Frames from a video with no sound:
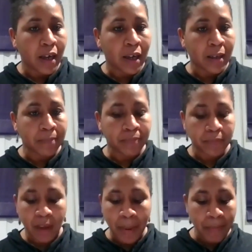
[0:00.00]

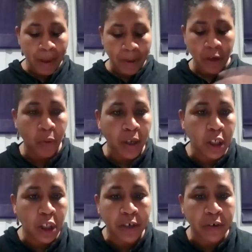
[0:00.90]
Um, but maybe you want to
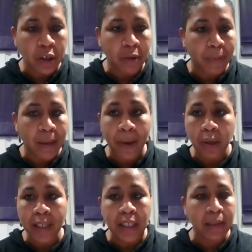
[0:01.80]
share a little bit
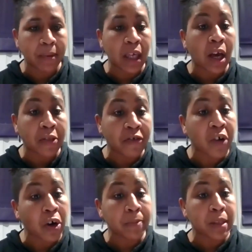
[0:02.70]
about like some of the other
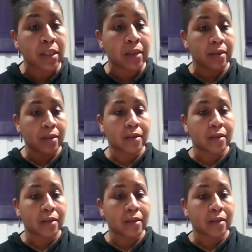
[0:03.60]
farms.